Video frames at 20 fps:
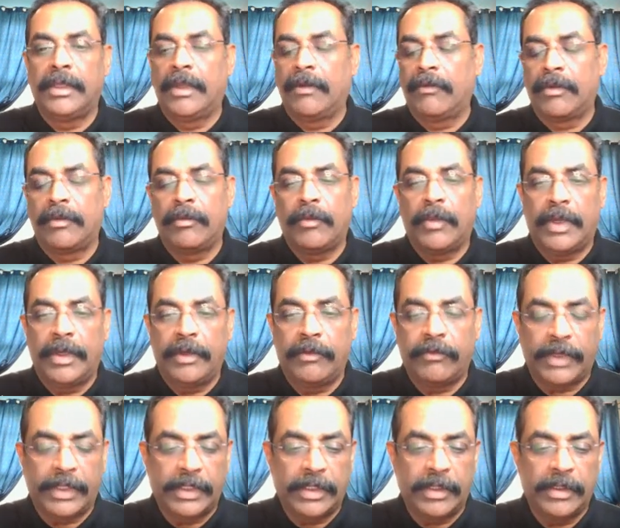never
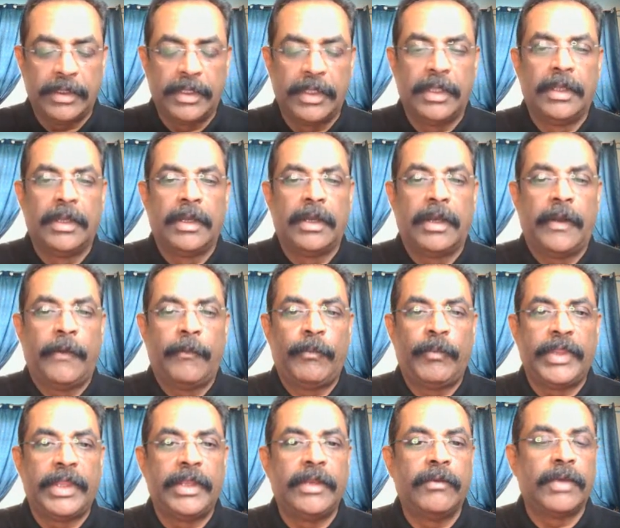modify
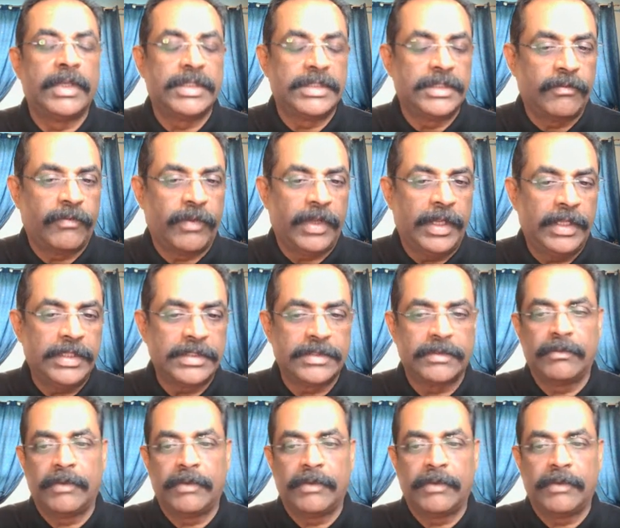any original files.